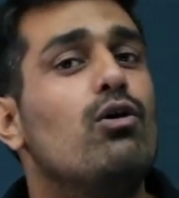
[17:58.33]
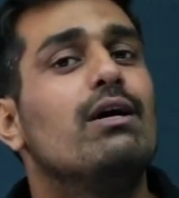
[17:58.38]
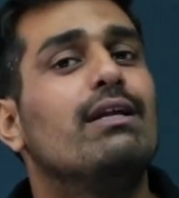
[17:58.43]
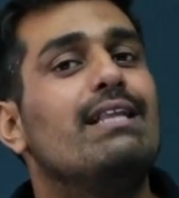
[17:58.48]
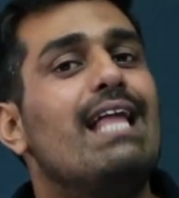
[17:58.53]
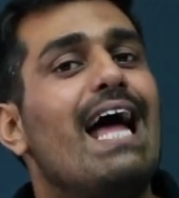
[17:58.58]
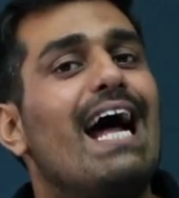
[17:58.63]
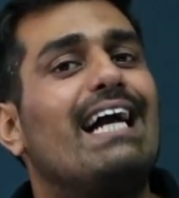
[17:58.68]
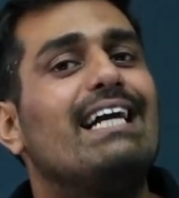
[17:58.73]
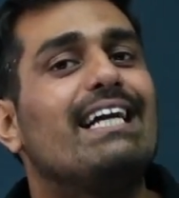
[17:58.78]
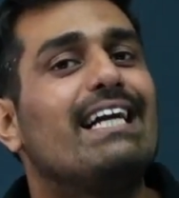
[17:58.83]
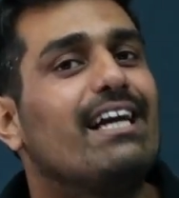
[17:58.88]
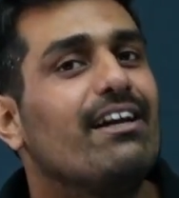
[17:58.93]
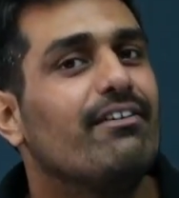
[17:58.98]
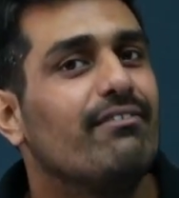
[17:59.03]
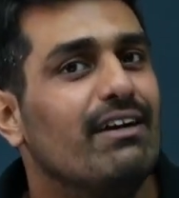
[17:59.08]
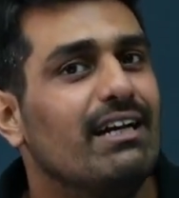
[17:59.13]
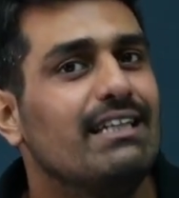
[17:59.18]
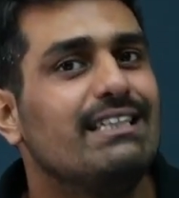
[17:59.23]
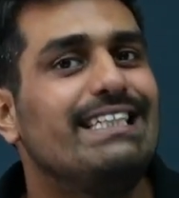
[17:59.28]
that the given
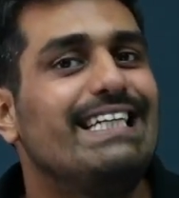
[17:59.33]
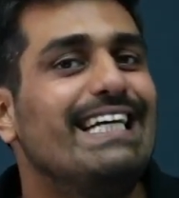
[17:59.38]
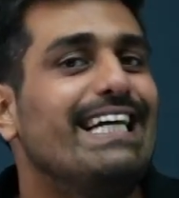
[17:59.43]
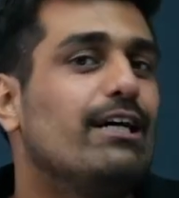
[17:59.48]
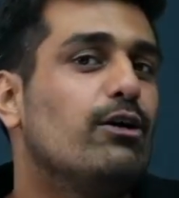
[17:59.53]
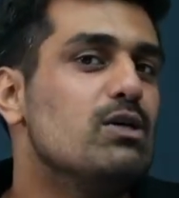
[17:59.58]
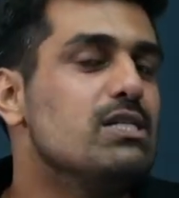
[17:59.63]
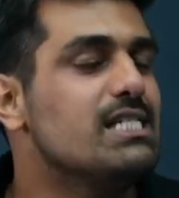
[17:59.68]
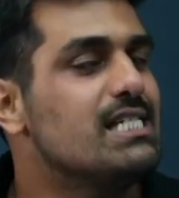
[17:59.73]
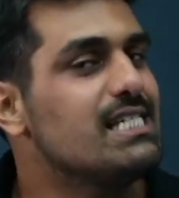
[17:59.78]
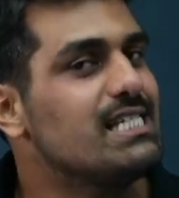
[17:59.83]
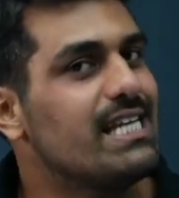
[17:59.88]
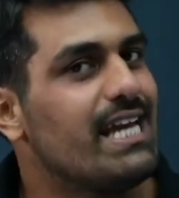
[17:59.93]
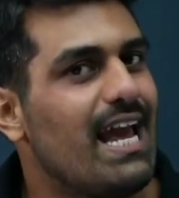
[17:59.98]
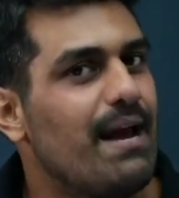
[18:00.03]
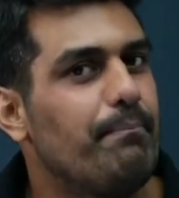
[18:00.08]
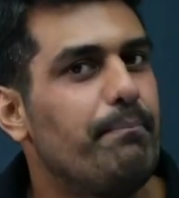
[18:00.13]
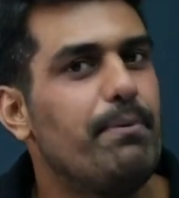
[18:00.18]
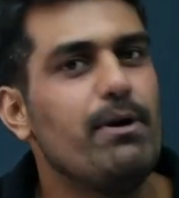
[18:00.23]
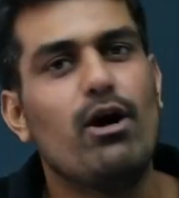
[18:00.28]
sequence is
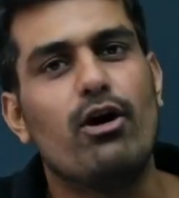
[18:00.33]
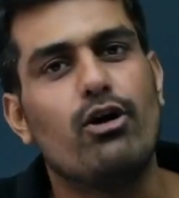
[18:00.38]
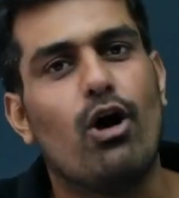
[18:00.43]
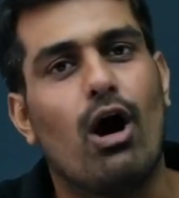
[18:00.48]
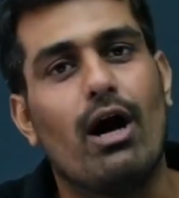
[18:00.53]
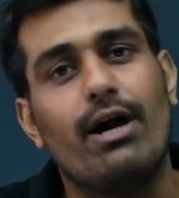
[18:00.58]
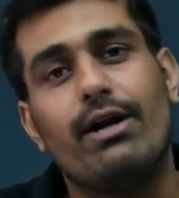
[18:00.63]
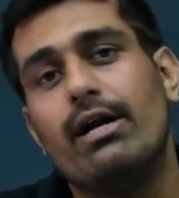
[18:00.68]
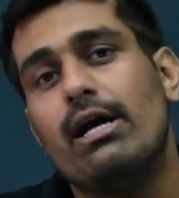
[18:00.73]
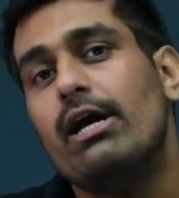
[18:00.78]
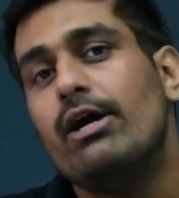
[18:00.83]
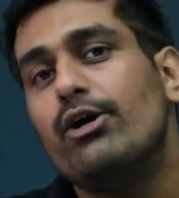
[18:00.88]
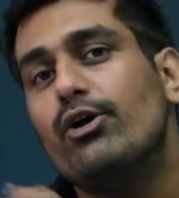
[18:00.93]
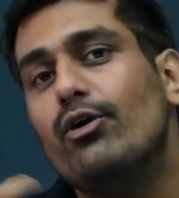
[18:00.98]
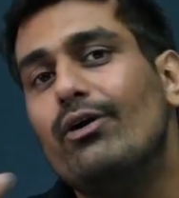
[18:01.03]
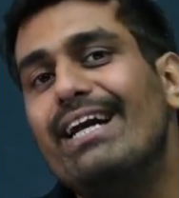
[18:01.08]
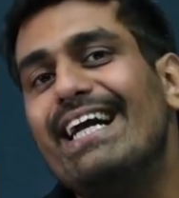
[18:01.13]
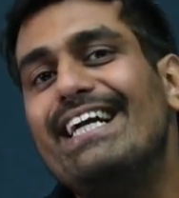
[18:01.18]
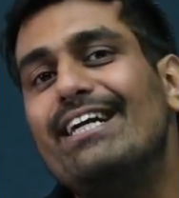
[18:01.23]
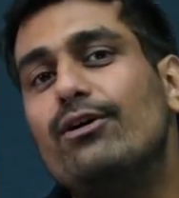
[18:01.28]
AP or not, you
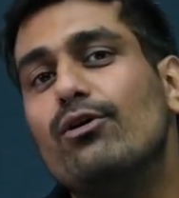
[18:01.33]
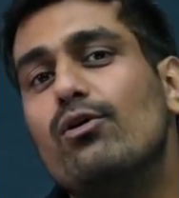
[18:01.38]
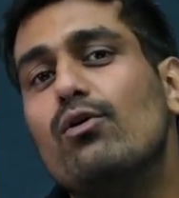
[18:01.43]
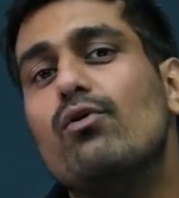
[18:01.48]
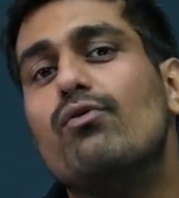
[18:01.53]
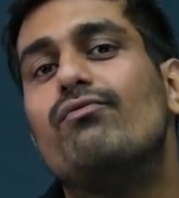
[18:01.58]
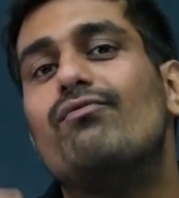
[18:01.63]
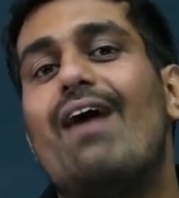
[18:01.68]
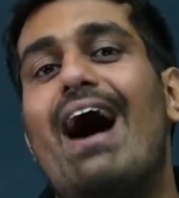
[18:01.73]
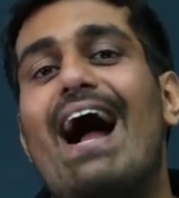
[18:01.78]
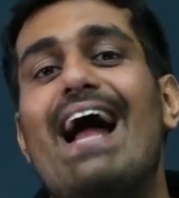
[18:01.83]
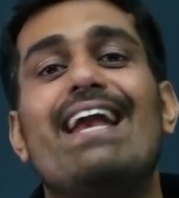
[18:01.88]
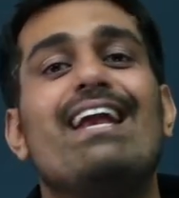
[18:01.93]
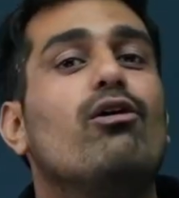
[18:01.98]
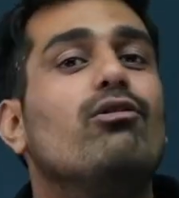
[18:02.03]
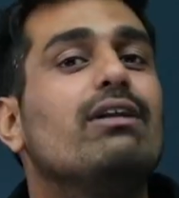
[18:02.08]
need to find out the